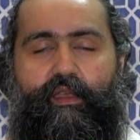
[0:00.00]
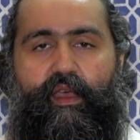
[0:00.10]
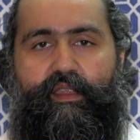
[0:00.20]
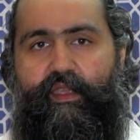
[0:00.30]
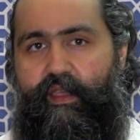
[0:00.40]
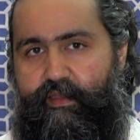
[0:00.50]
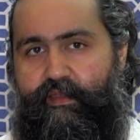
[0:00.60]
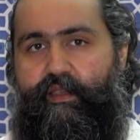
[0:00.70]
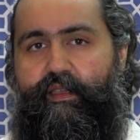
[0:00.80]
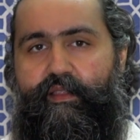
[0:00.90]
And
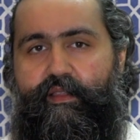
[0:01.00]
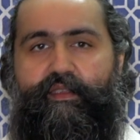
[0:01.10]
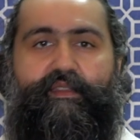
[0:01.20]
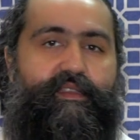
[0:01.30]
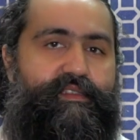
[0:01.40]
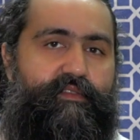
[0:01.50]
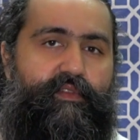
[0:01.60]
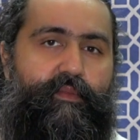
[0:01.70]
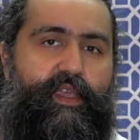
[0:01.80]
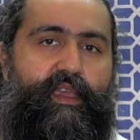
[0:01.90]
yes, this teacher
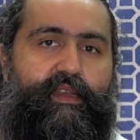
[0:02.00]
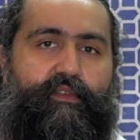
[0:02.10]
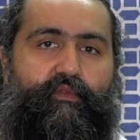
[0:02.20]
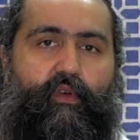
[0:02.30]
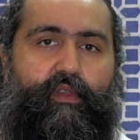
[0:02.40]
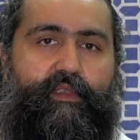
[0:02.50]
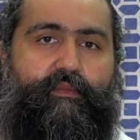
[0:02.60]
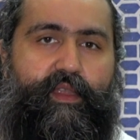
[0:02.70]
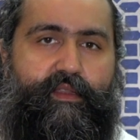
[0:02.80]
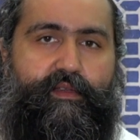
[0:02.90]
will be hated for his
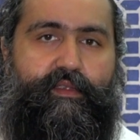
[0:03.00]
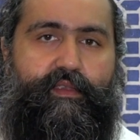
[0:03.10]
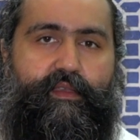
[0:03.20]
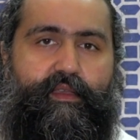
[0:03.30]
methods